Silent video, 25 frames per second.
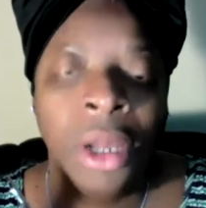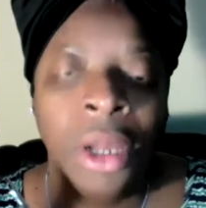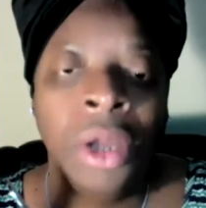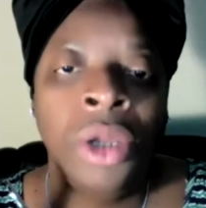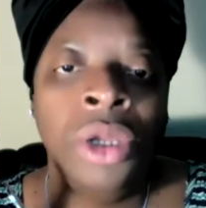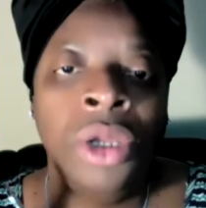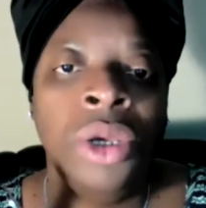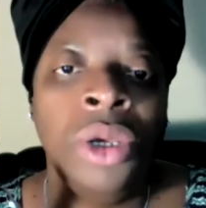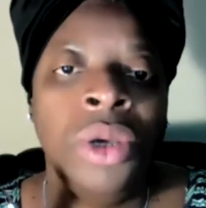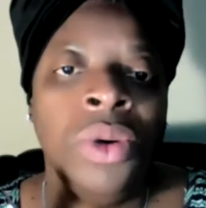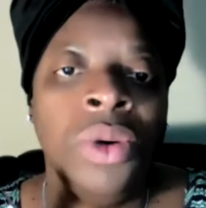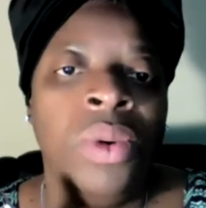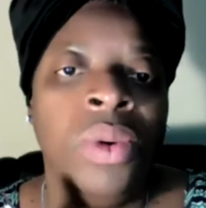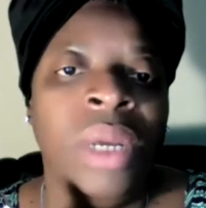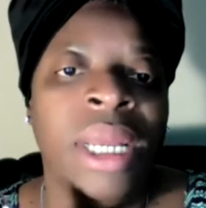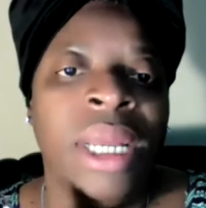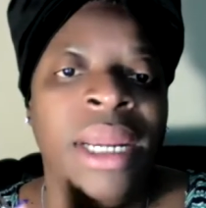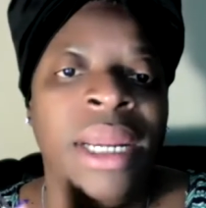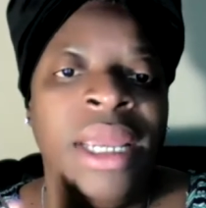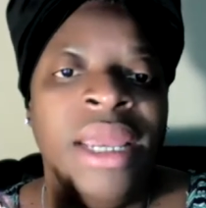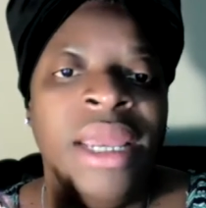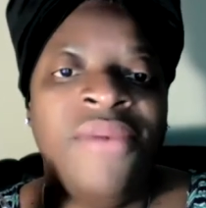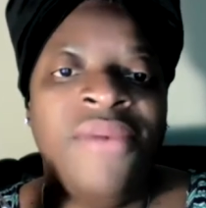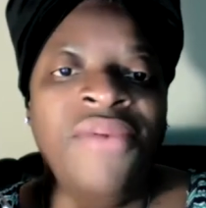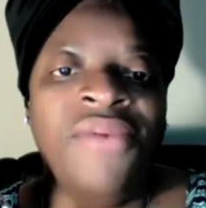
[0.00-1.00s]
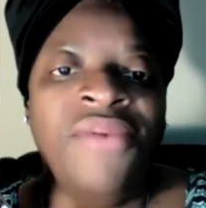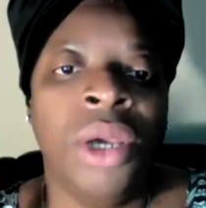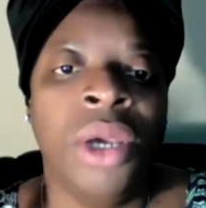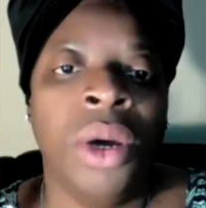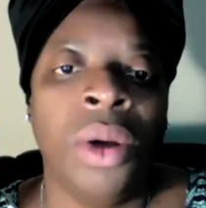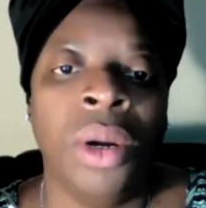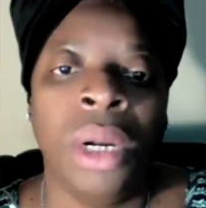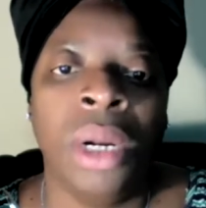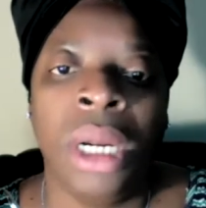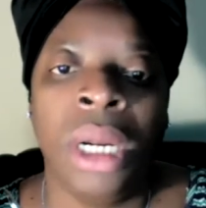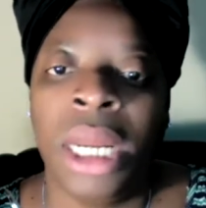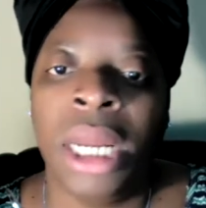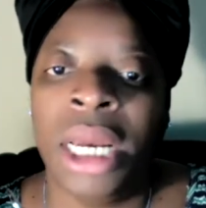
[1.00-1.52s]
you will live
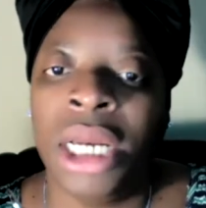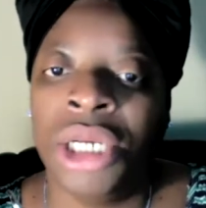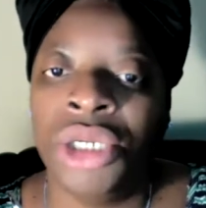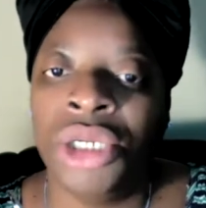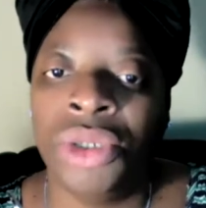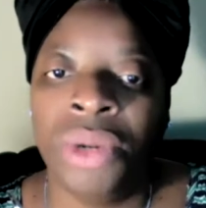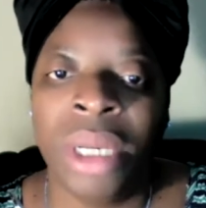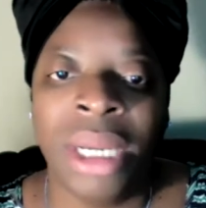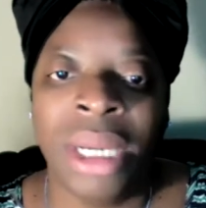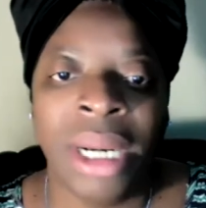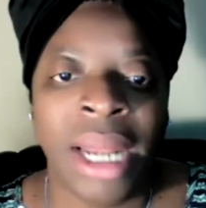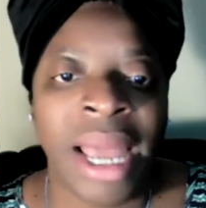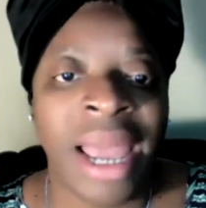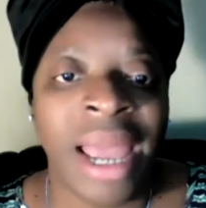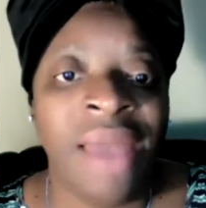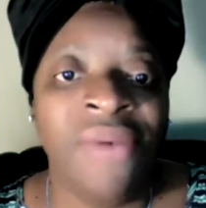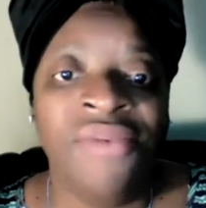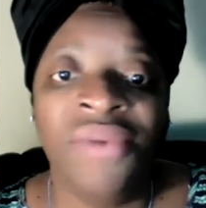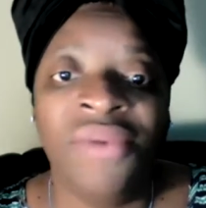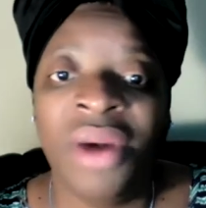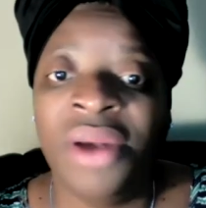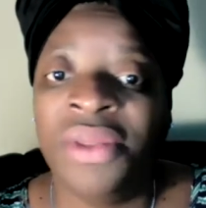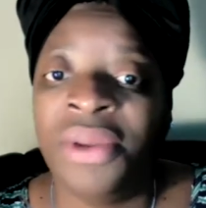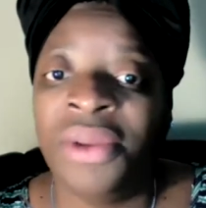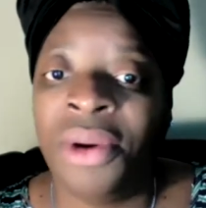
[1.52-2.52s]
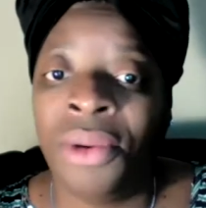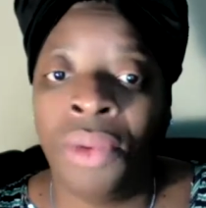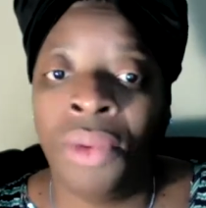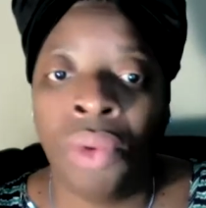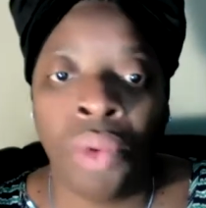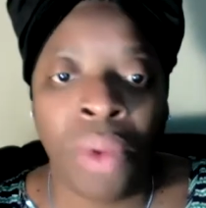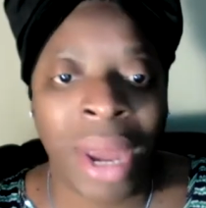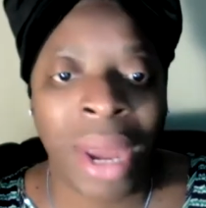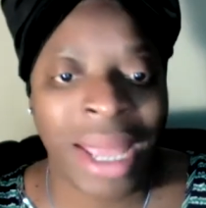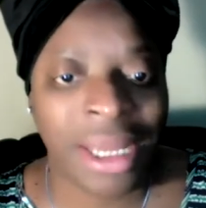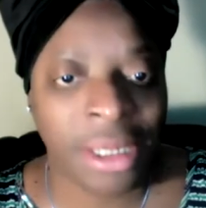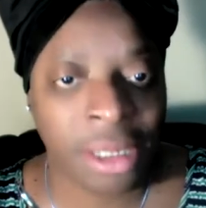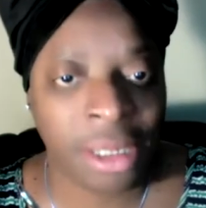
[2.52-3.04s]
your luxury life for the
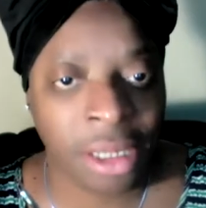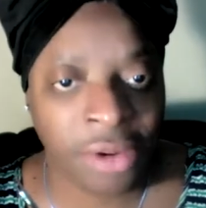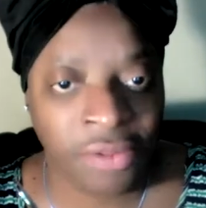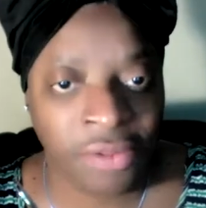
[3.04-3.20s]
rest